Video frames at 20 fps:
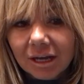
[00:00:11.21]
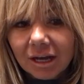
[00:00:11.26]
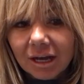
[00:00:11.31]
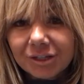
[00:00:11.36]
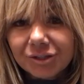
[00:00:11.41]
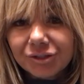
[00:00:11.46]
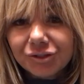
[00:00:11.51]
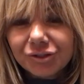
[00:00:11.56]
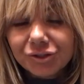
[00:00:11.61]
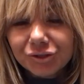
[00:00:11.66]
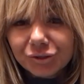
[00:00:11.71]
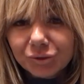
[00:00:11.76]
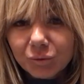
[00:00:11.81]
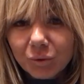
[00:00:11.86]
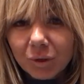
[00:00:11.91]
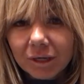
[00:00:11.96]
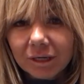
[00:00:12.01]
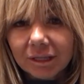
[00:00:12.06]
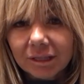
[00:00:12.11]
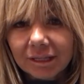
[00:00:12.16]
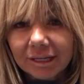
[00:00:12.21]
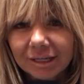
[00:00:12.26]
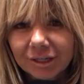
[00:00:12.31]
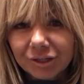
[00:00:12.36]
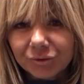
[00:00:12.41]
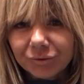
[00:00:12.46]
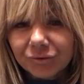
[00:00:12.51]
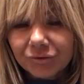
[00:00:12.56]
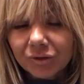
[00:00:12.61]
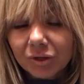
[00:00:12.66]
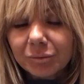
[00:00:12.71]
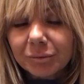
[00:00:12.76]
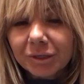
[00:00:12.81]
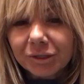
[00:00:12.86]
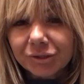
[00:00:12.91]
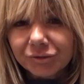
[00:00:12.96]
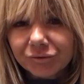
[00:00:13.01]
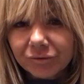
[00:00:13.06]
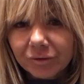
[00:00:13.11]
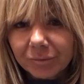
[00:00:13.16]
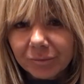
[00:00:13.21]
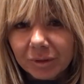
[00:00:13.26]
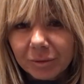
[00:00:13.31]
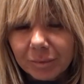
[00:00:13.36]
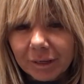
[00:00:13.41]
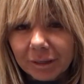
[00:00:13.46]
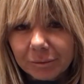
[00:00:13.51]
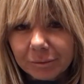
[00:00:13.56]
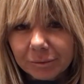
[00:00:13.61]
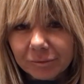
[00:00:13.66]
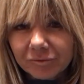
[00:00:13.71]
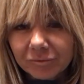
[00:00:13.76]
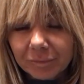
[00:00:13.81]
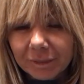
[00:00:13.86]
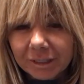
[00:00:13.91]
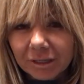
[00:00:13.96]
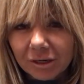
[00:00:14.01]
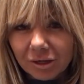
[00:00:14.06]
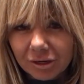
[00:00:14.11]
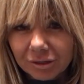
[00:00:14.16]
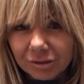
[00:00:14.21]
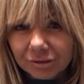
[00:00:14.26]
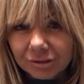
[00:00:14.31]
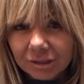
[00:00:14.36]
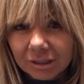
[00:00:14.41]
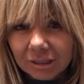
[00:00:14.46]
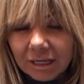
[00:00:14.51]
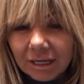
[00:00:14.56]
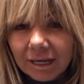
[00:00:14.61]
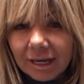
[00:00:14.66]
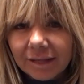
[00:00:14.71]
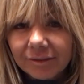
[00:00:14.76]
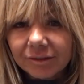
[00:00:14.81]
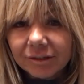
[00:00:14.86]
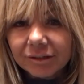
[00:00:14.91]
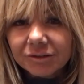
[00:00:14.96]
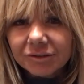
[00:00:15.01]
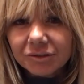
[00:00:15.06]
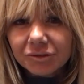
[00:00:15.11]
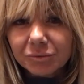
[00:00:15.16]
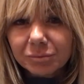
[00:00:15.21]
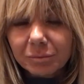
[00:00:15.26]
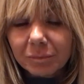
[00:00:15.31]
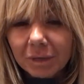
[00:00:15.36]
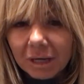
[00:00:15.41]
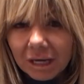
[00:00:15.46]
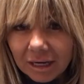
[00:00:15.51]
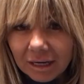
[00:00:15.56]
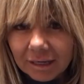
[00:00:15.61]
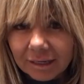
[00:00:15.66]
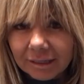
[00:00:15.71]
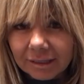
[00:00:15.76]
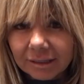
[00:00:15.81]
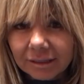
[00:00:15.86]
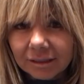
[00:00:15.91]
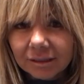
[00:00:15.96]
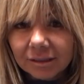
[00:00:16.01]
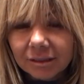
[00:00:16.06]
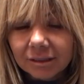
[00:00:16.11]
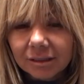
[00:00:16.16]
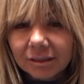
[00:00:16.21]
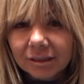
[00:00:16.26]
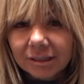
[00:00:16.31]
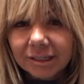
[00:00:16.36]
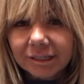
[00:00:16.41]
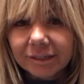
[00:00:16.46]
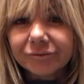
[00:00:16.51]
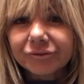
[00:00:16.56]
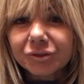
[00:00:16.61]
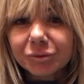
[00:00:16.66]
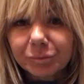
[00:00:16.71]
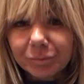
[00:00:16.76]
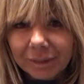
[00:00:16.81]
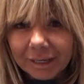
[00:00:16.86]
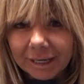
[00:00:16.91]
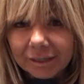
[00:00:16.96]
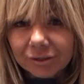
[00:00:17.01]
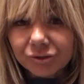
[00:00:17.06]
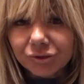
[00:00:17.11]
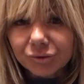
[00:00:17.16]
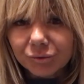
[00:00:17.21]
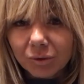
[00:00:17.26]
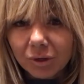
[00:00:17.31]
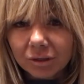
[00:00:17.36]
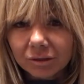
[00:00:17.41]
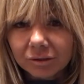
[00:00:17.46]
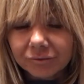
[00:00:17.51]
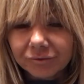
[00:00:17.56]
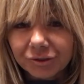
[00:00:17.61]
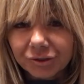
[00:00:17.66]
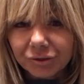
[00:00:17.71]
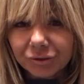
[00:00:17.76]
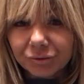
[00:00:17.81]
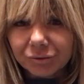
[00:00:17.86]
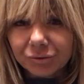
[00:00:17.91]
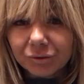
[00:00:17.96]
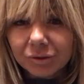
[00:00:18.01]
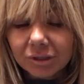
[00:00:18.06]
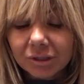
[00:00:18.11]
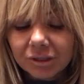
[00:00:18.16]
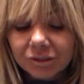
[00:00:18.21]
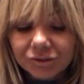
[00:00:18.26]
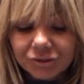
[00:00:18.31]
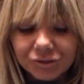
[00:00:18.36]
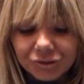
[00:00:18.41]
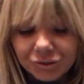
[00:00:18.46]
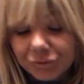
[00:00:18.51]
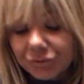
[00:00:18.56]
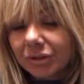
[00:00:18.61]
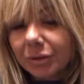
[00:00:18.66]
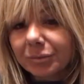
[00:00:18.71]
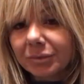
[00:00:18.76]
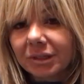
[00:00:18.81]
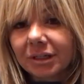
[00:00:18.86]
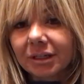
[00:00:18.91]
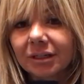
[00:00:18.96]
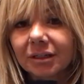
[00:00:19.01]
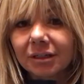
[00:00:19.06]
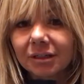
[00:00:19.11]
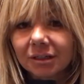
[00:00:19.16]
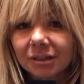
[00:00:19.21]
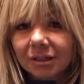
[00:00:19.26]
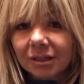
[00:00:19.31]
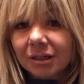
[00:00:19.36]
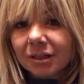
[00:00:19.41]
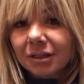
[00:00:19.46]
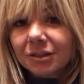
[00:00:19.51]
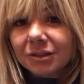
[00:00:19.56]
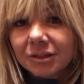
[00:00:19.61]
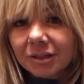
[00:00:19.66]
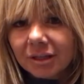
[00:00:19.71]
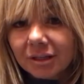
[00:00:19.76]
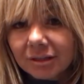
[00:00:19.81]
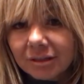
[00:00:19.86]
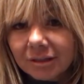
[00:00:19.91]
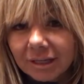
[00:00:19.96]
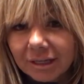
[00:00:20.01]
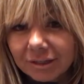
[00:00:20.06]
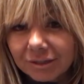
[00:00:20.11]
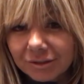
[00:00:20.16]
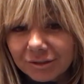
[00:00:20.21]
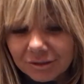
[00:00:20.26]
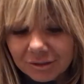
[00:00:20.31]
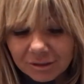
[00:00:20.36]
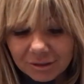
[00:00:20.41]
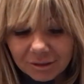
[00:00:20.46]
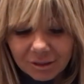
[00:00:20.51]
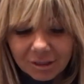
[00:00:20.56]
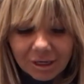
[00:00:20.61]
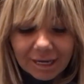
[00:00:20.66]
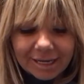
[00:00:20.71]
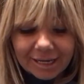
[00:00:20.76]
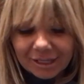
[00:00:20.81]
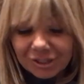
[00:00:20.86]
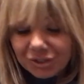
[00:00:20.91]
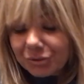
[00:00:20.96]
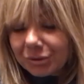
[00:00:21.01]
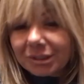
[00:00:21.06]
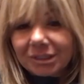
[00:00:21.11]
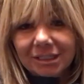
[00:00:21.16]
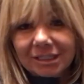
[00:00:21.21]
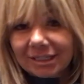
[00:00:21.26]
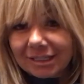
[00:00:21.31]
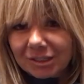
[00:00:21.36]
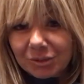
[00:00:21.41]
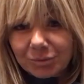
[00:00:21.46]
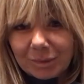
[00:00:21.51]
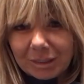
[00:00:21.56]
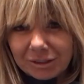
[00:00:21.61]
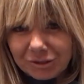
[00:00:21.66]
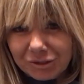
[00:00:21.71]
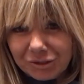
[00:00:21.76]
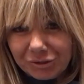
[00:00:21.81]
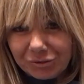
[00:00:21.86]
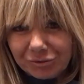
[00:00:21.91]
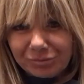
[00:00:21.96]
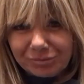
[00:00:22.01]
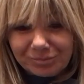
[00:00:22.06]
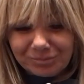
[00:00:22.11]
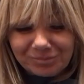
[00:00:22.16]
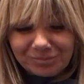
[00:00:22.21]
I do want to thank you so much from the bottom of my heart. And this is my gift back to all of you to do something that I actually didn't expect to do.